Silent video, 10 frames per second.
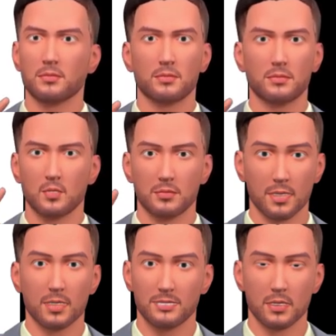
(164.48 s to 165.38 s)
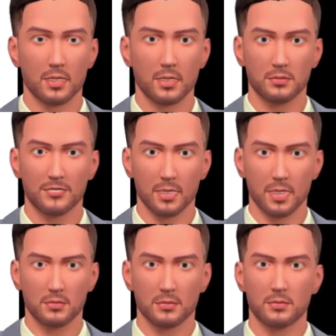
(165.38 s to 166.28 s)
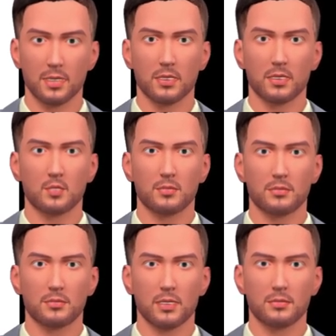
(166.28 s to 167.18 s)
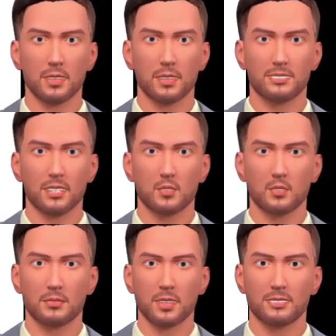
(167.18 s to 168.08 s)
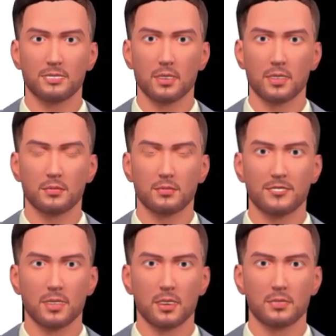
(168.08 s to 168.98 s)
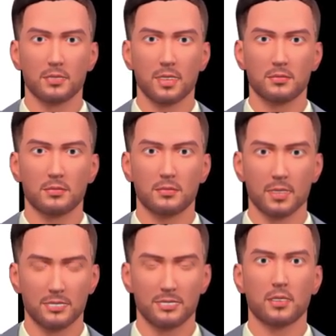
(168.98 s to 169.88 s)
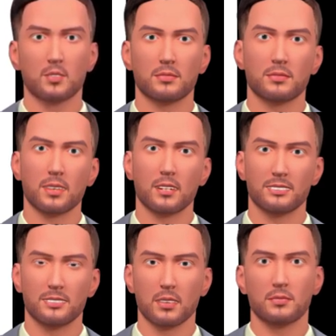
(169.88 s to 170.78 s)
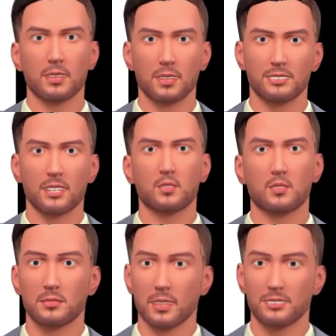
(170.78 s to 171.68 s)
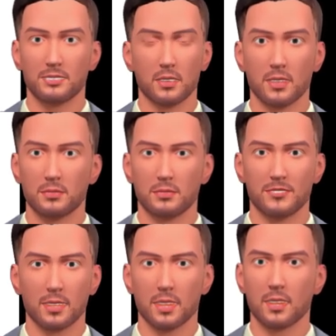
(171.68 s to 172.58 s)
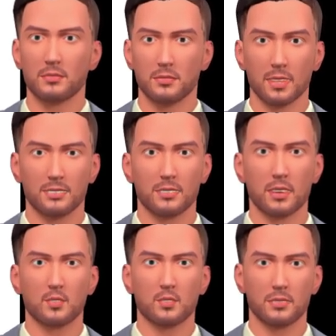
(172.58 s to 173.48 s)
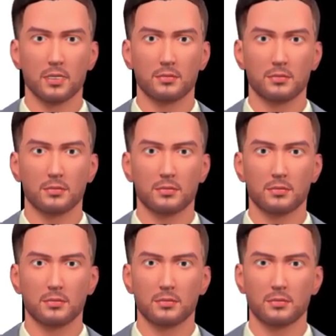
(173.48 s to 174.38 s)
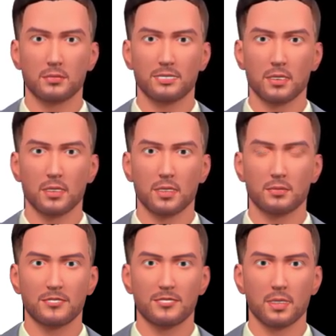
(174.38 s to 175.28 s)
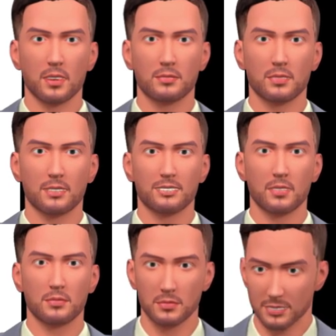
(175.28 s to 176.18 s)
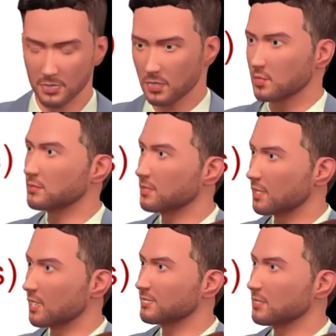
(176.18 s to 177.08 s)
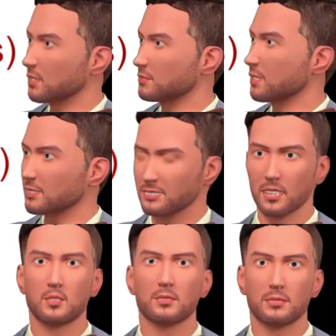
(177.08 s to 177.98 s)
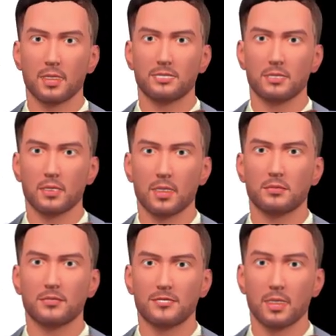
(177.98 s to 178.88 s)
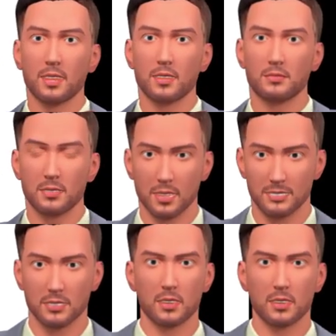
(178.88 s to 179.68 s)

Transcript: Potential for higher returns. Due to their focused approach and potentially higher risk profile, SIFs offer the potential for higher returns compared to more conventional investments. Portfolio diversification. SIFs can be used to diversify investment portfolios by adding